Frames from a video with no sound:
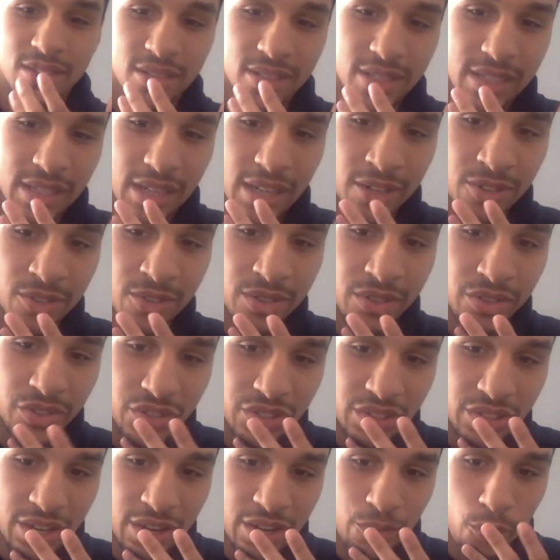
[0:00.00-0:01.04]
I don't
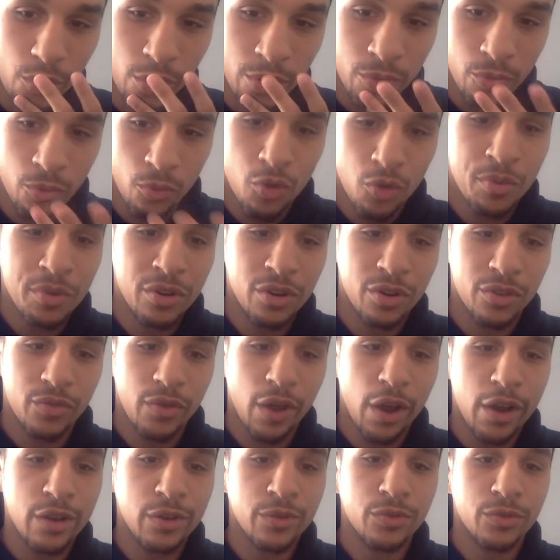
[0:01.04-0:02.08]
understand what women are
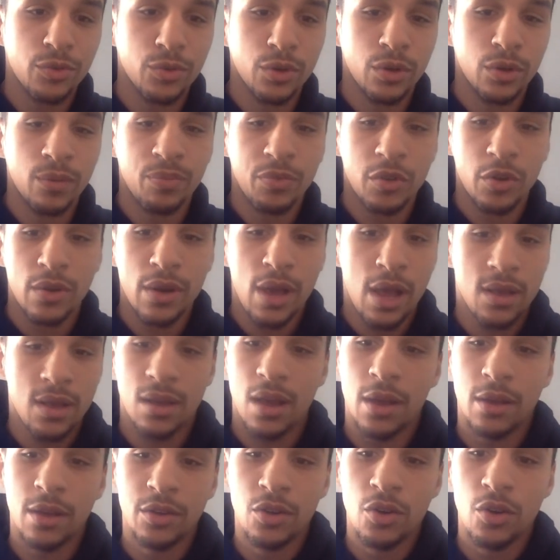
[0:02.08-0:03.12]
fighting for. They're not.
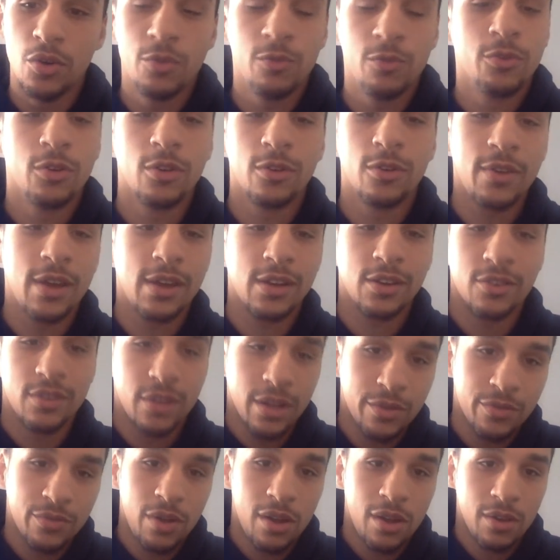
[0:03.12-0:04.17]
I know for a fact they're
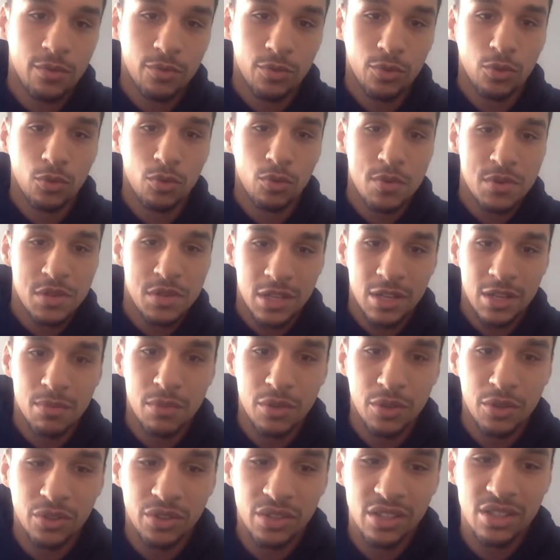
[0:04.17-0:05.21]
not fighting for women in the
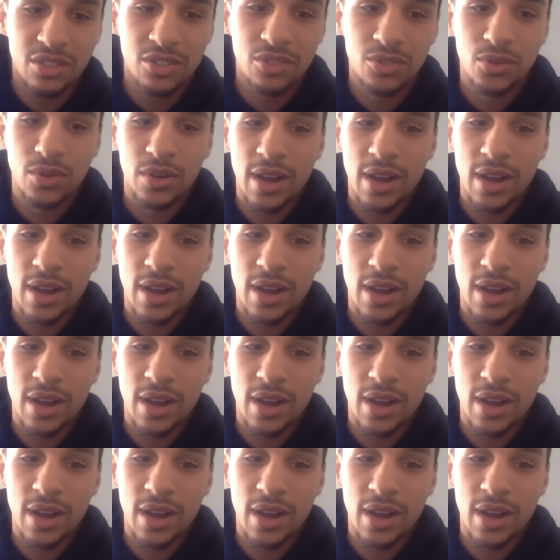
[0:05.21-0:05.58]
Middle East who